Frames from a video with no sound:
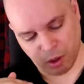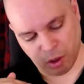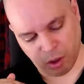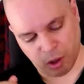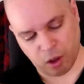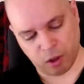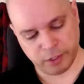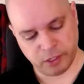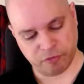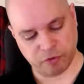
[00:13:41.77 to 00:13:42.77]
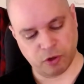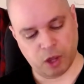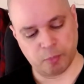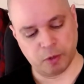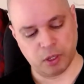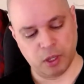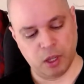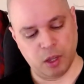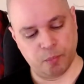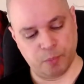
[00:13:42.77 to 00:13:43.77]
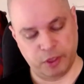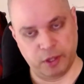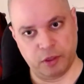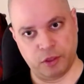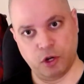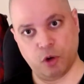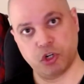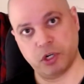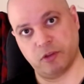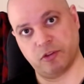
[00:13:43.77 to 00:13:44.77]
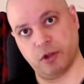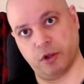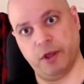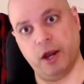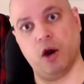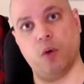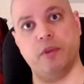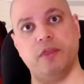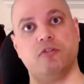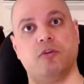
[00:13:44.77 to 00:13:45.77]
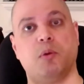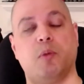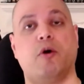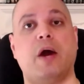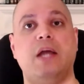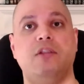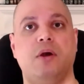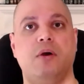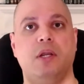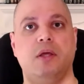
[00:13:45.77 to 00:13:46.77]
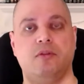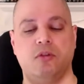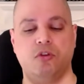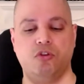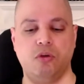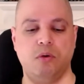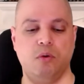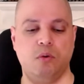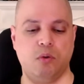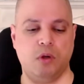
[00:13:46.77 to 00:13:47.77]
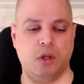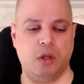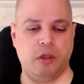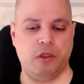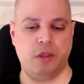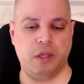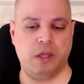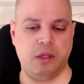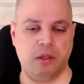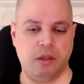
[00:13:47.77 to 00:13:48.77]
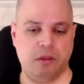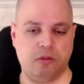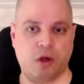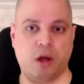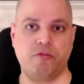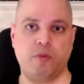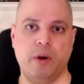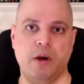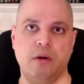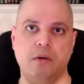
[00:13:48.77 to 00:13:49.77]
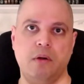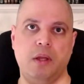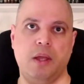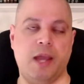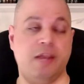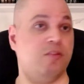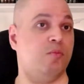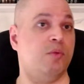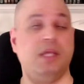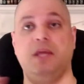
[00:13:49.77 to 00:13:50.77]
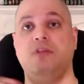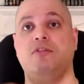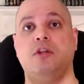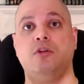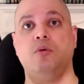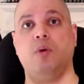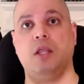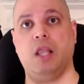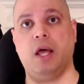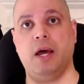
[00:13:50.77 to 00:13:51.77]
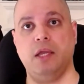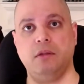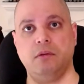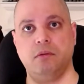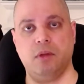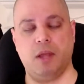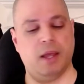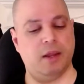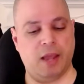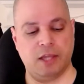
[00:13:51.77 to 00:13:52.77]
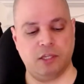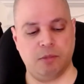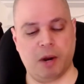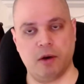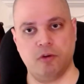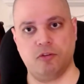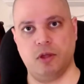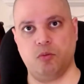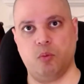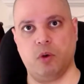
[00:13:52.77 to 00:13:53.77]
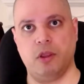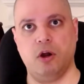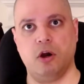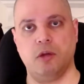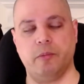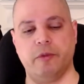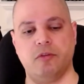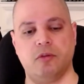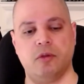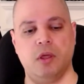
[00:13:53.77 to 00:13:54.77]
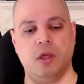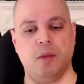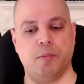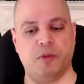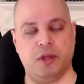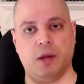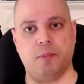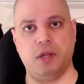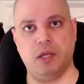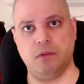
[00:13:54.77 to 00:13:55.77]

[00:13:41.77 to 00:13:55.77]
All a different topic, but the notion is still there. When there's a proprietariness to the software, and it's really easy to do online, and anti-piracy is one of the arguments, but the company